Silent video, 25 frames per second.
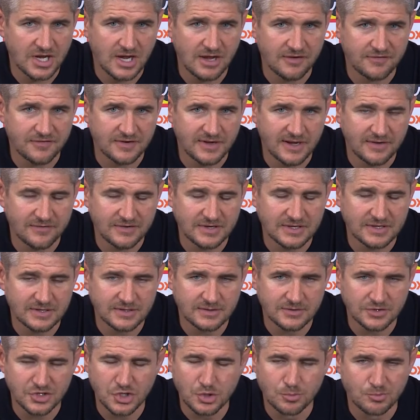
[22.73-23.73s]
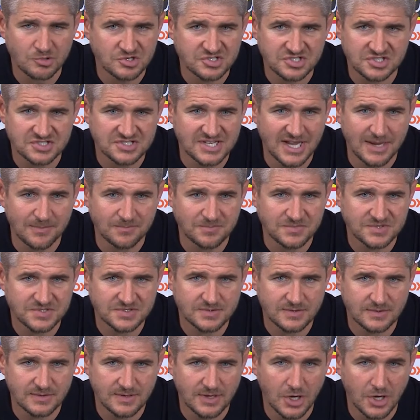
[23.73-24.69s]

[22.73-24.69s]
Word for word: half and having numerous attempts